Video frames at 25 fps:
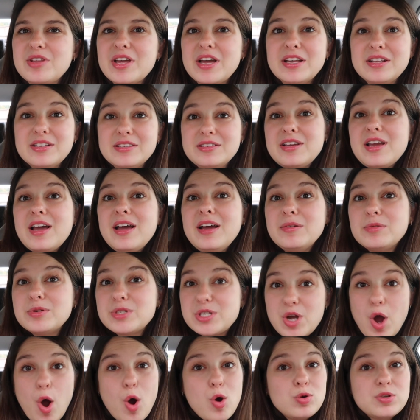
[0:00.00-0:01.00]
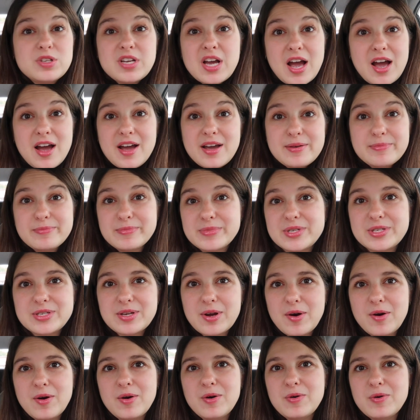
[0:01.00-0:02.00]
then, yeah, it was go time.
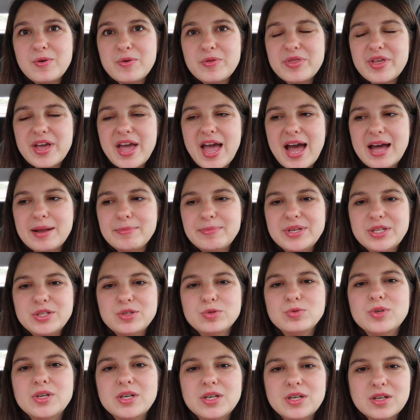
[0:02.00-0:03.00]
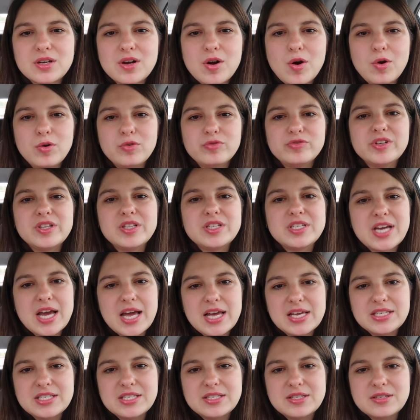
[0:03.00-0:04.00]
So they had me do a COVID
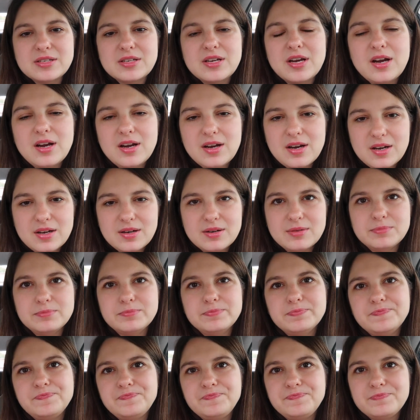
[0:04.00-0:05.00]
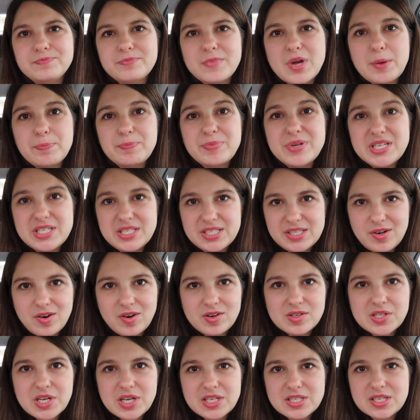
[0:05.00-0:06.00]
test um, a
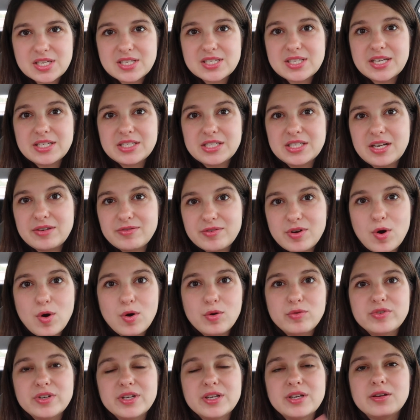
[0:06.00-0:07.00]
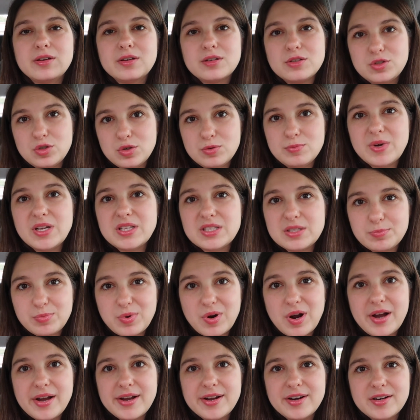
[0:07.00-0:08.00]
PCR test because I did have COVID two months
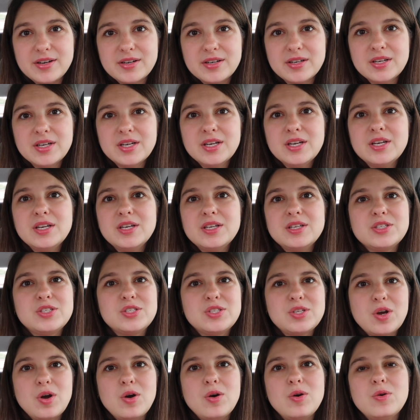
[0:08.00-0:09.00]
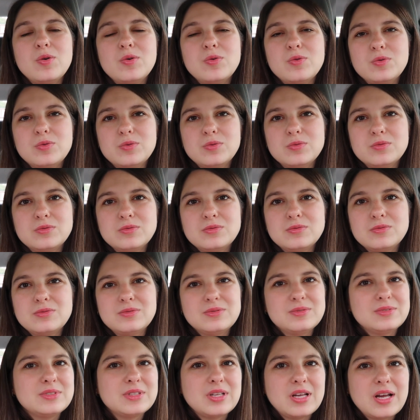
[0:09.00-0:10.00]
prior. So
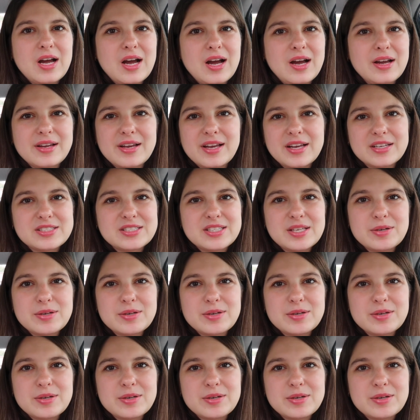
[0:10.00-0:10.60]
I guess